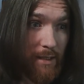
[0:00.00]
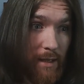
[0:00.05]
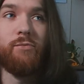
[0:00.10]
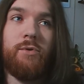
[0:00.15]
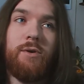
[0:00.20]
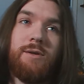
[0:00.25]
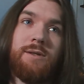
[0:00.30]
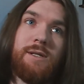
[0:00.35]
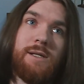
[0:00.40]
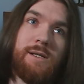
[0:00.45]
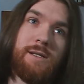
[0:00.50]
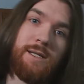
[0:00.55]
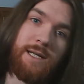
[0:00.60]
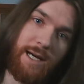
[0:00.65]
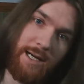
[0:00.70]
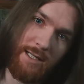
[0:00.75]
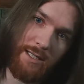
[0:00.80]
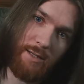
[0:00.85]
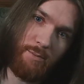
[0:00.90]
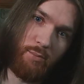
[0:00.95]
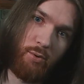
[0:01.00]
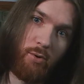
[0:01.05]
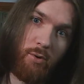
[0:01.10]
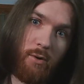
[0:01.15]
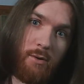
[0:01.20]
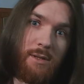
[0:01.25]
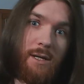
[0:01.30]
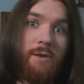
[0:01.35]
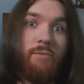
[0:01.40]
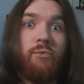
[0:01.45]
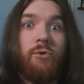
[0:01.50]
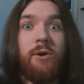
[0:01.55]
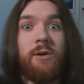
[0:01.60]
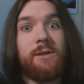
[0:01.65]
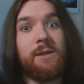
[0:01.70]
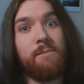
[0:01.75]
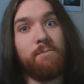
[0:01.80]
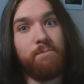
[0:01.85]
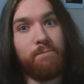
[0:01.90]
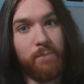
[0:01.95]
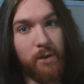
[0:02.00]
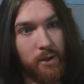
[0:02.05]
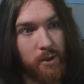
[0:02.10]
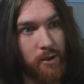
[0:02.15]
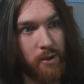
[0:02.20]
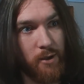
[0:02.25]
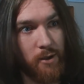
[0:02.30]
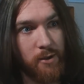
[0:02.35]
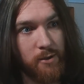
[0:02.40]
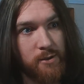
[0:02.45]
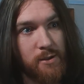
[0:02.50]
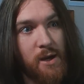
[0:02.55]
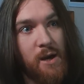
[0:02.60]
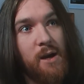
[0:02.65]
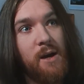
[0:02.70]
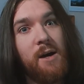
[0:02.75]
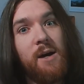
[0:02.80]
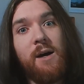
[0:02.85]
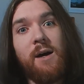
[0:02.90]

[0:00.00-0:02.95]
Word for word: I've worked in tech support, I've worked at bars,